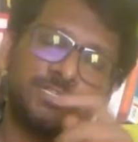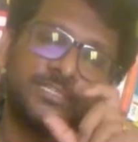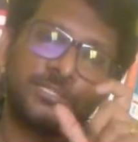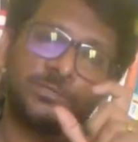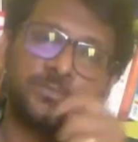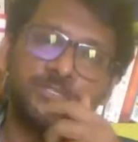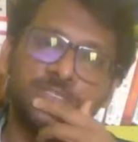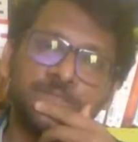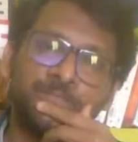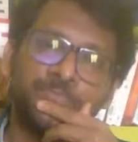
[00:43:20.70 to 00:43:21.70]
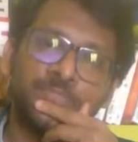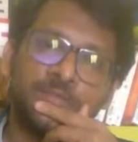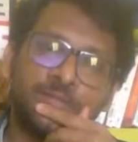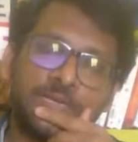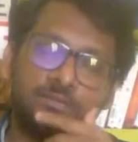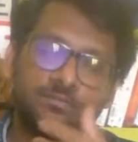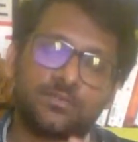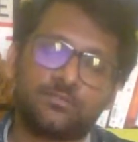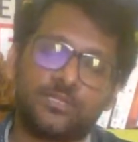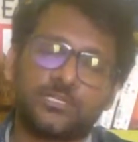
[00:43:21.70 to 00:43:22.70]
terms. Right?
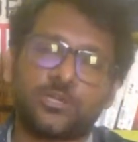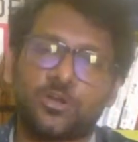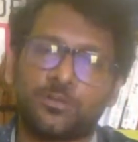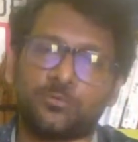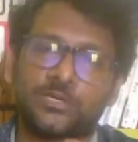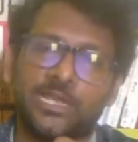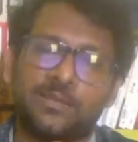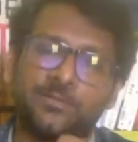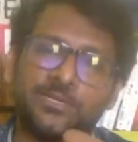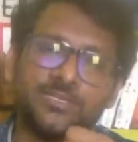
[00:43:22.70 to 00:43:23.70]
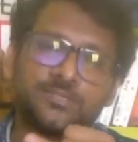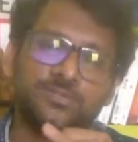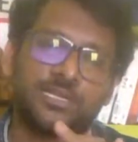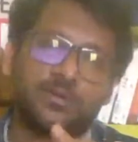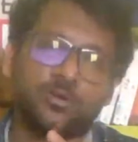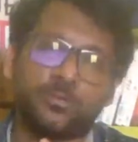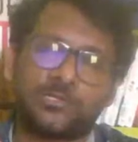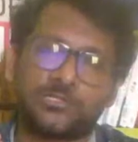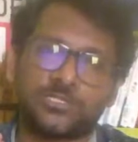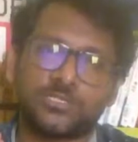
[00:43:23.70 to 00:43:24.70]
We'll talk about habitats, we'll talk
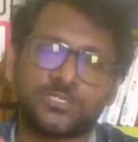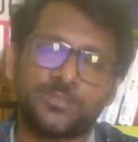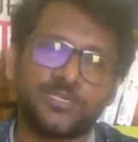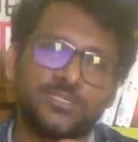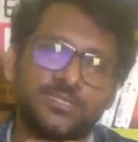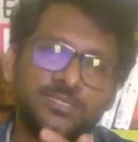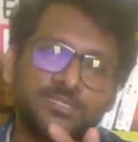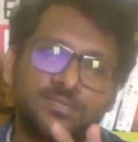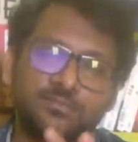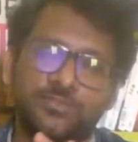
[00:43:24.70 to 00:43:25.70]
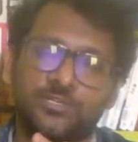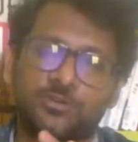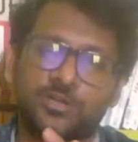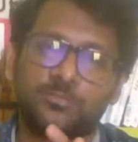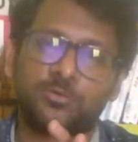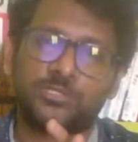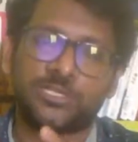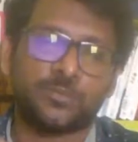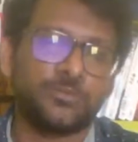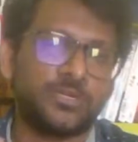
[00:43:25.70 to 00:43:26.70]
about species, and we'll talk about
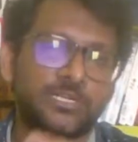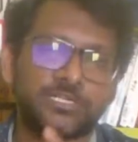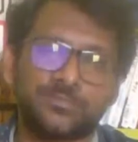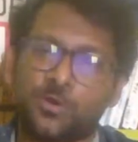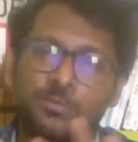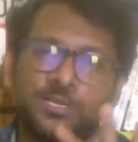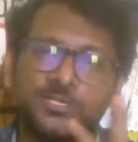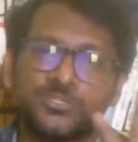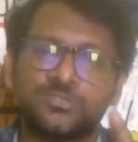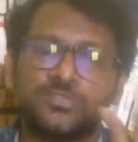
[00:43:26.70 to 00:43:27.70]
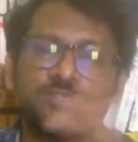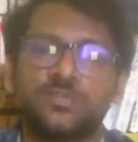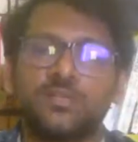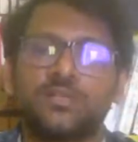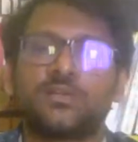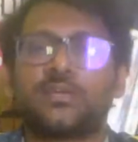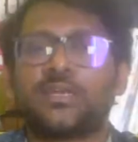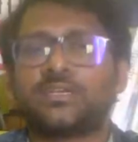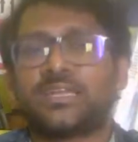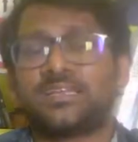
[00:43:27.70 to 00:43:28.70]
communities, populations,
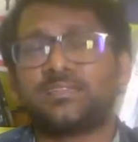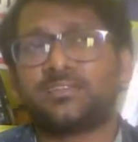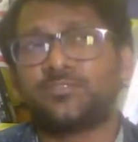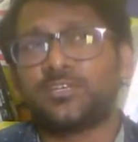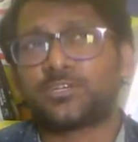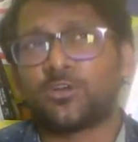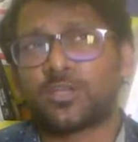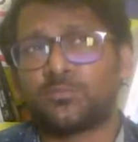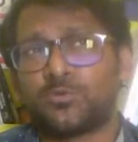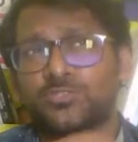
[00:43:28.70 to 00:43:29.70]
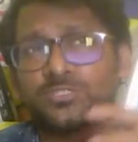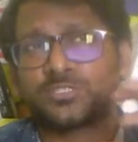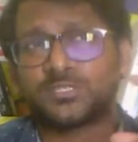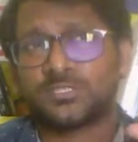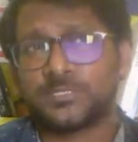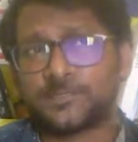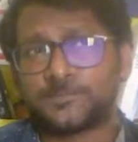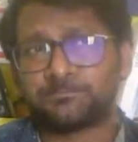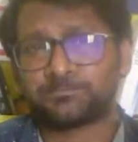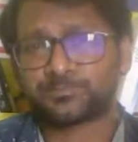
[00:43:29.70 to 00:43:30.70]
right? And then we'll talk about
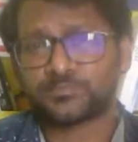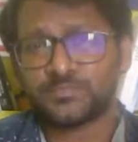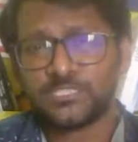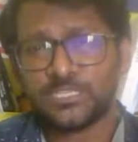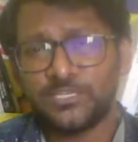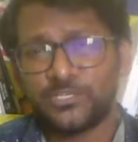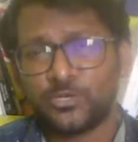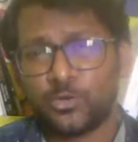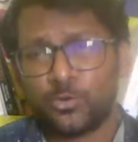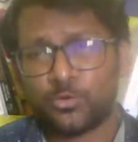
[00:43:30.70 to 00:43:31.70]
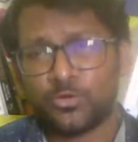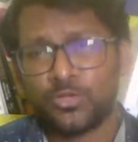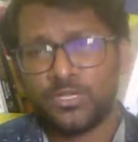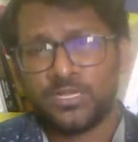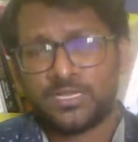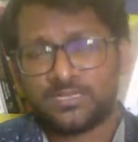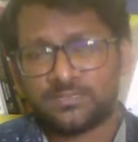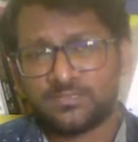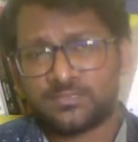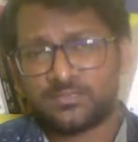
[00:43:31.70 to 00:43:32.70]
you know
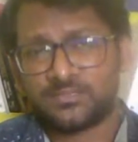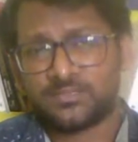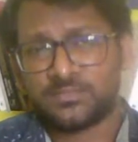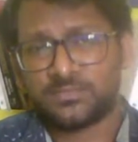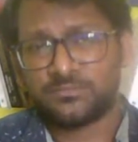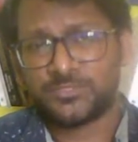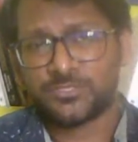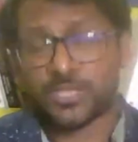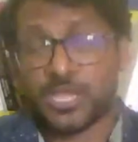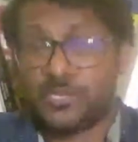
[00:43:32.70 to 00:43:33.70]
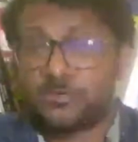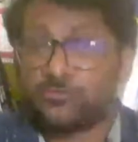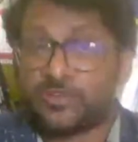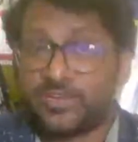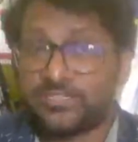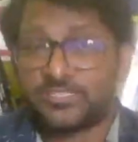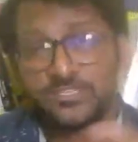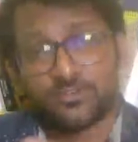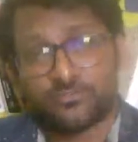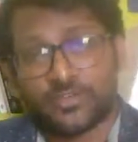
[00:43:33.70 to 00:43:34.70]
which is hydrophytes,
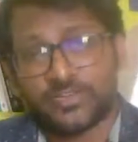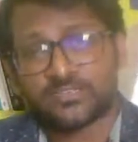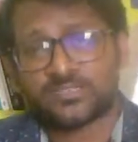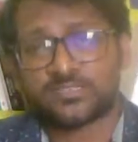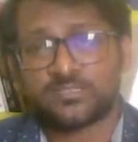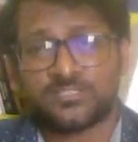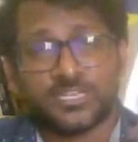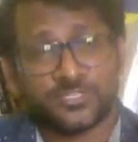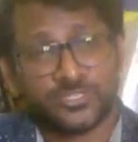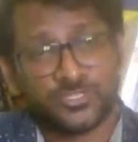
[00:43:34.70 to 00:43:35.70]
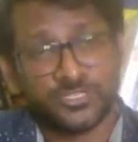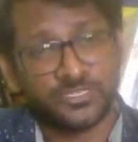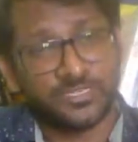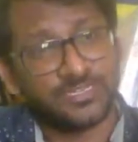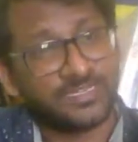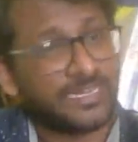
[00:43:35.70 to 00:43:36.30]
xerophytes, succession in